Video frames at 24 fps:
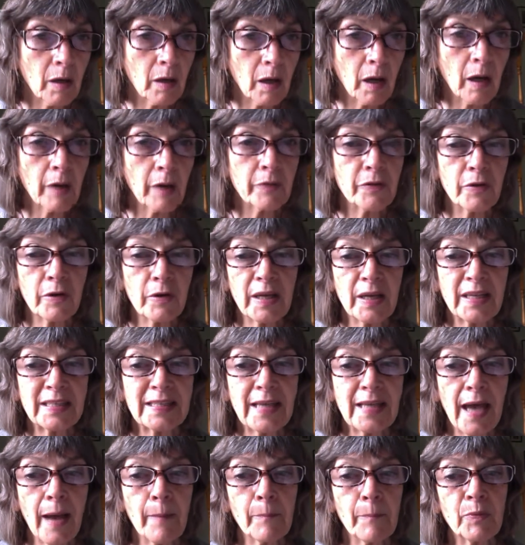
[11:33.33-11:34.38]
Other
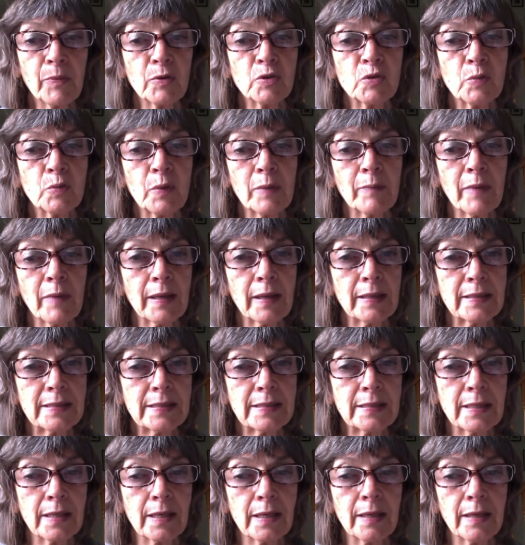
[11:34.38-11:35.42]
examples, we might
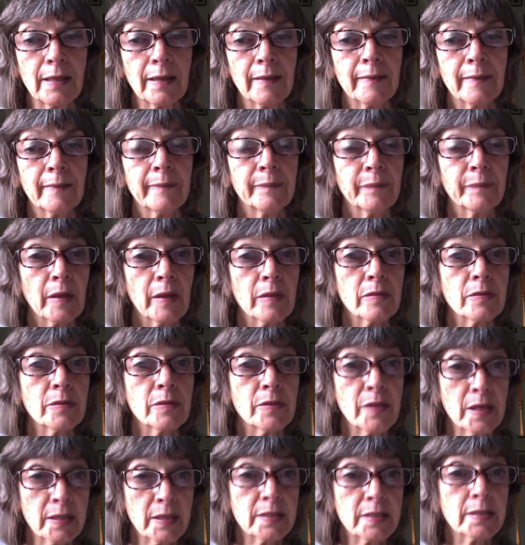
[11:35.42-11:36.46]
say,
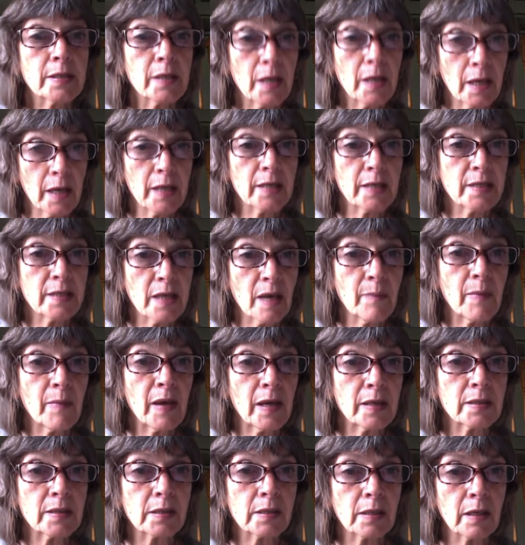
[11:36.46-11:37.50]
this
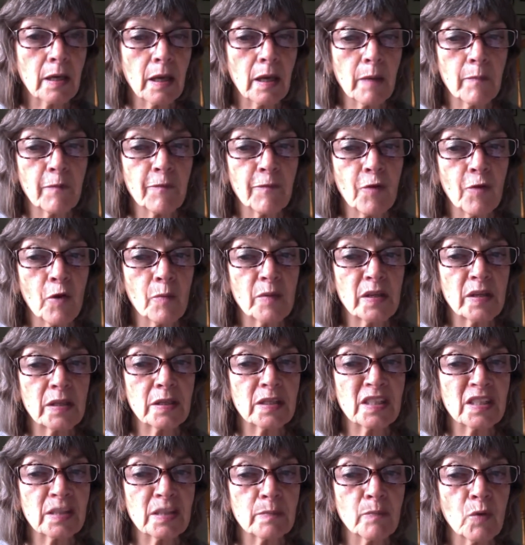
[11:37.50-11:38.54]
SMS came for me
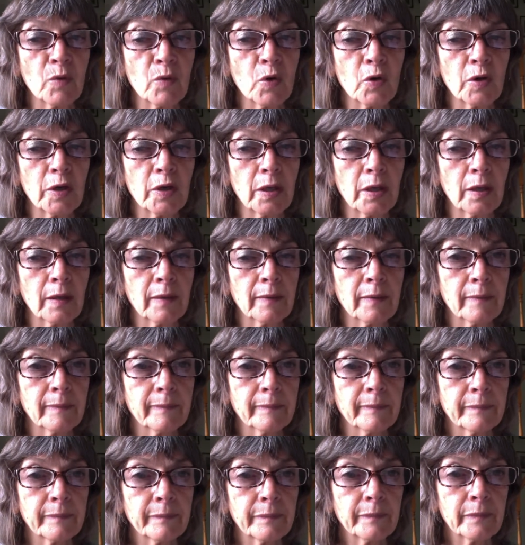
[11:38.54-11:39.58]
this morning.
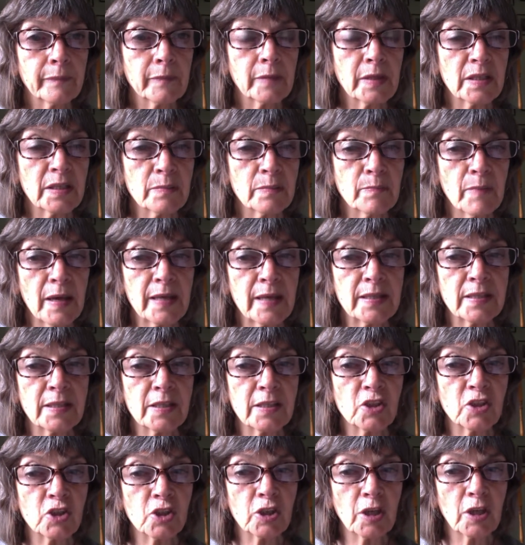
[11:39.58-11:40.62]
This
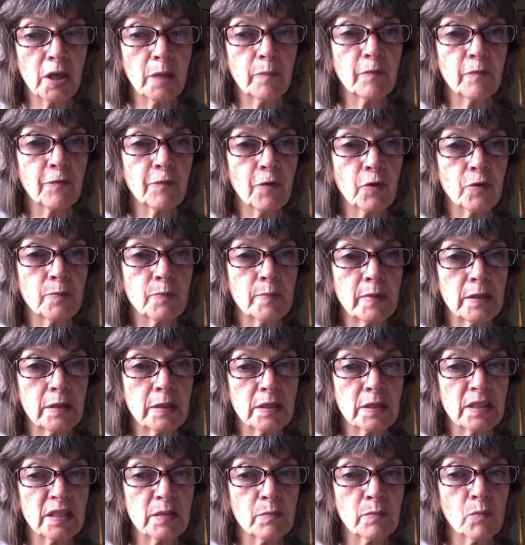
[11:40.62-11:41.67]
message came for me
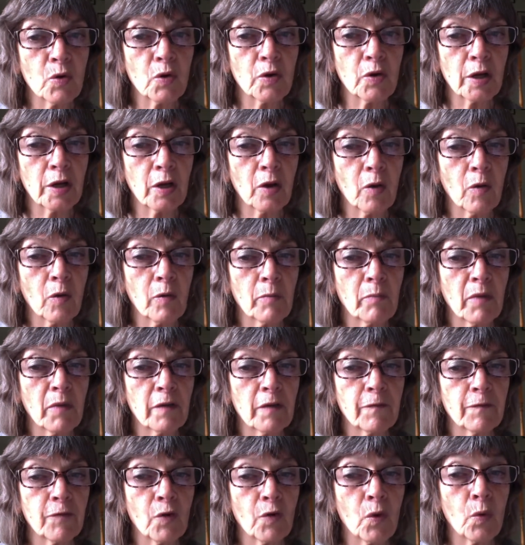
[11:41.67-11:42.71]
this morning on my
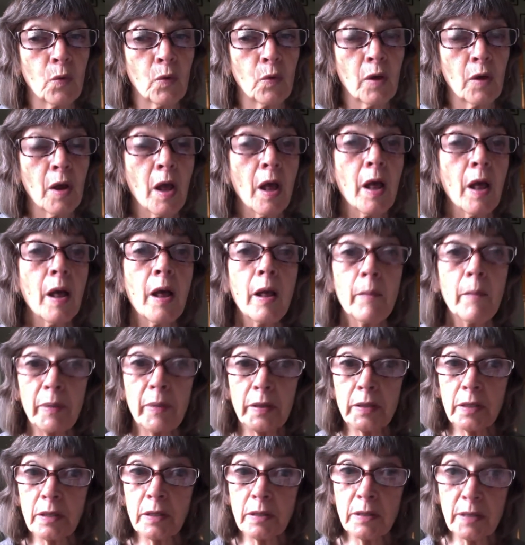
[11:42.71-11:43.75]
phone.
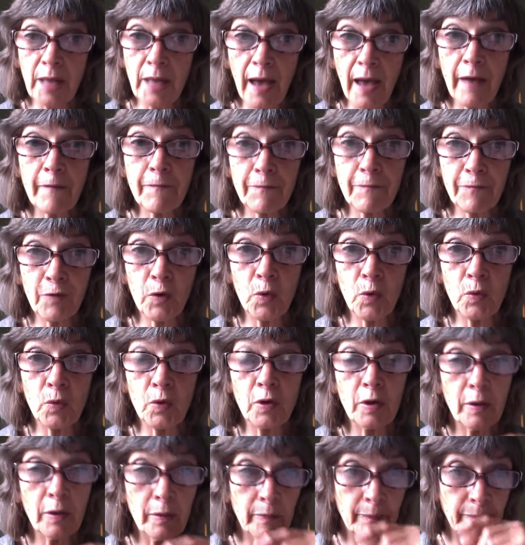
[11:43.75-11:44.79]
But that
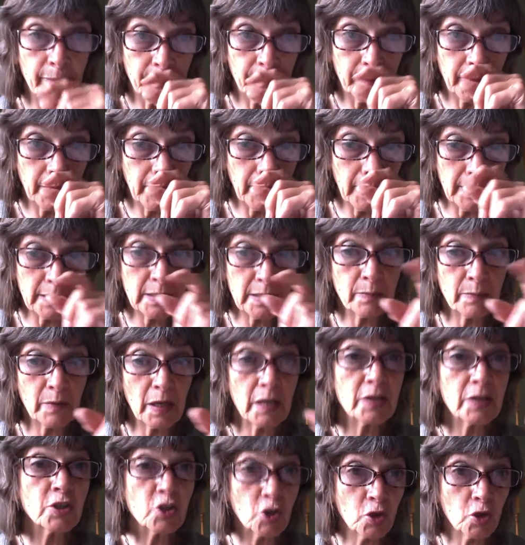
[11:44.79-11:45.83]
phone
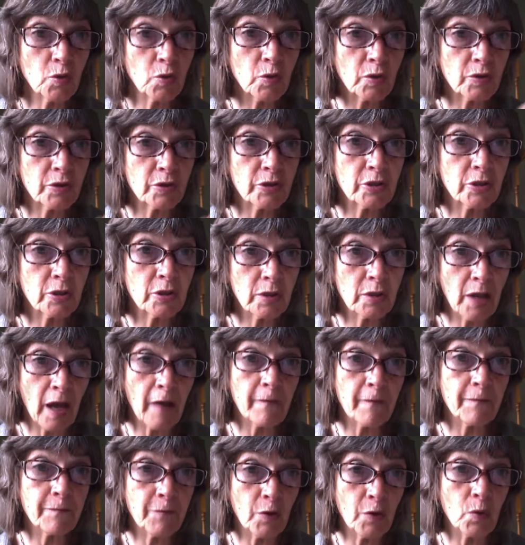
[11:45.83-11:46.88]
is yours.
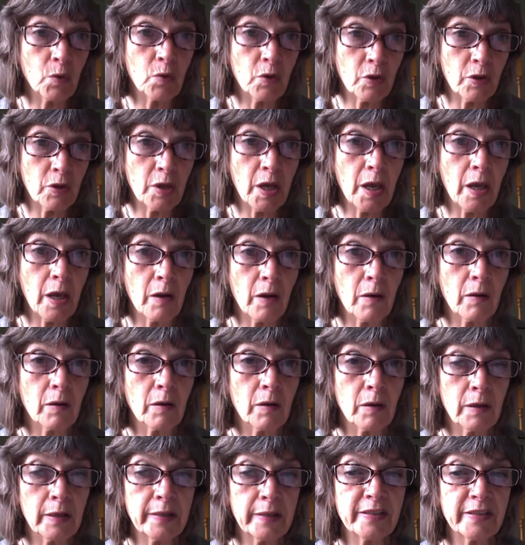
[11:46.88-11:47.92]
That phone there
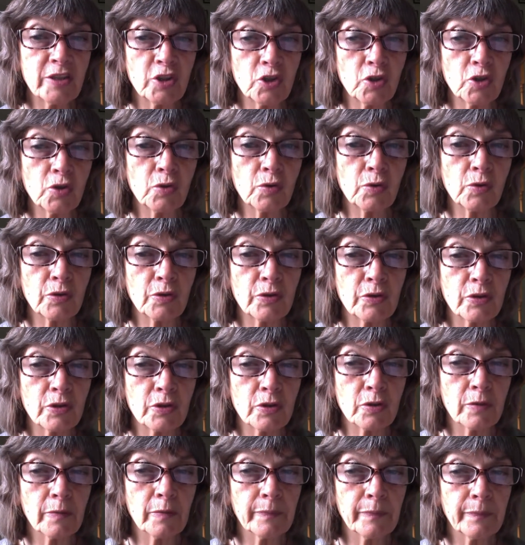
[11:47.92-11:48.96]
is
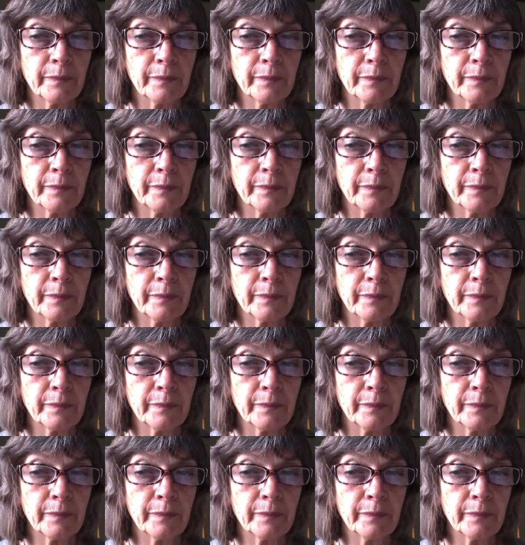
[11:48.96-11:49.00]
yours.